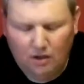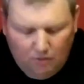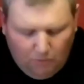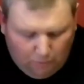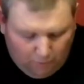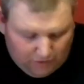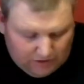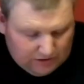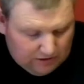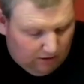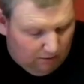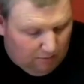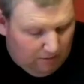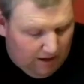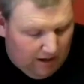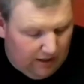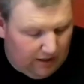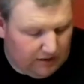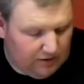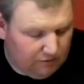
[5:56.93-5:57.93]
3-star
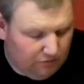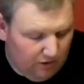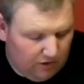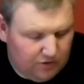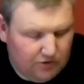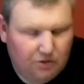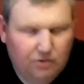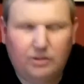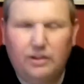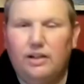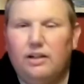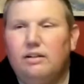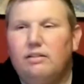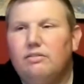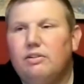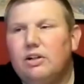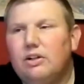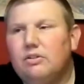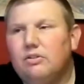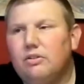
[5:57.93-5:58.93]
match, Fatu getting the
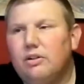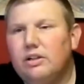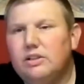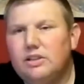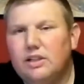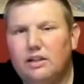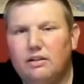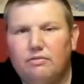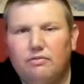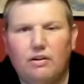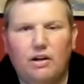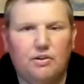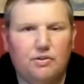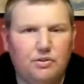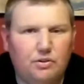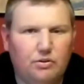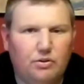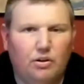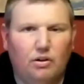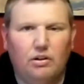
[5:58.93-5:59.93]
victory. Jacob
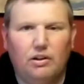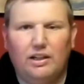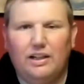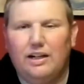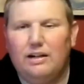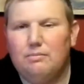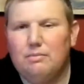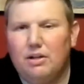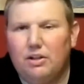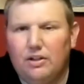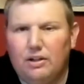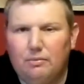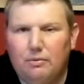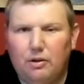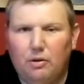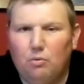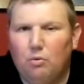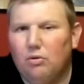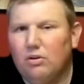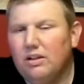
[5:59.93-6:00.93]
Fatu, currently the
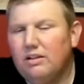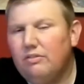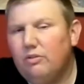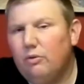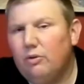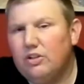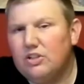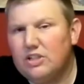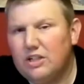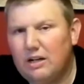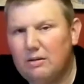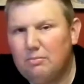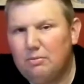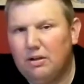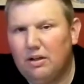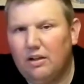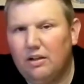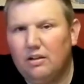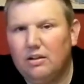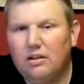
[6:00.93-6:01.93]
MLW World Heavyweight
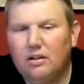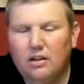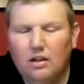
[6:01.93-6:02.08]
Champion.